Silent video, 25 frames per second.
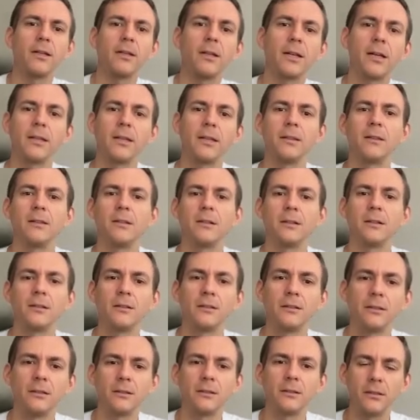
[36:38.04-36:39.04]
and
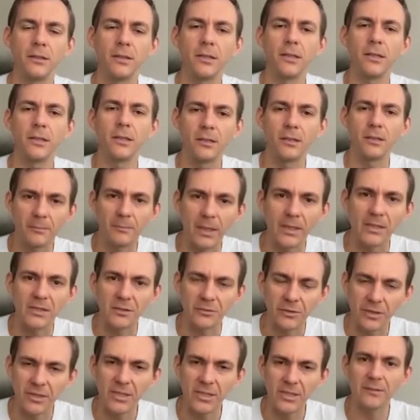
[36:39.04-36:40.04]
the in the
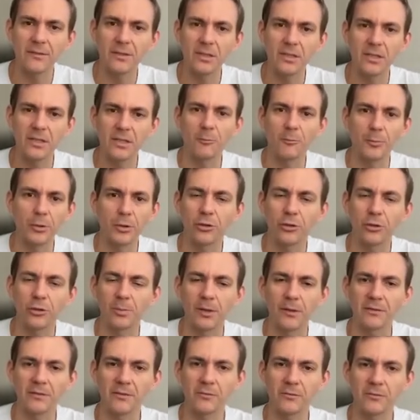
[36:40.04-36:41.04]
message received. This is how
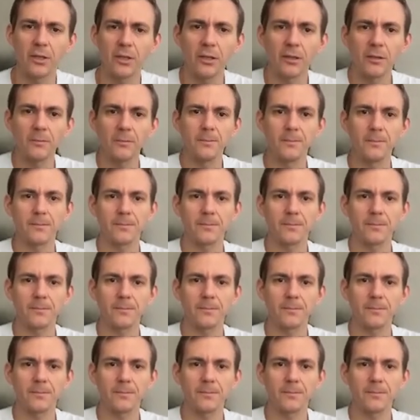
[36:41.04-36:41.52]
protobufs work.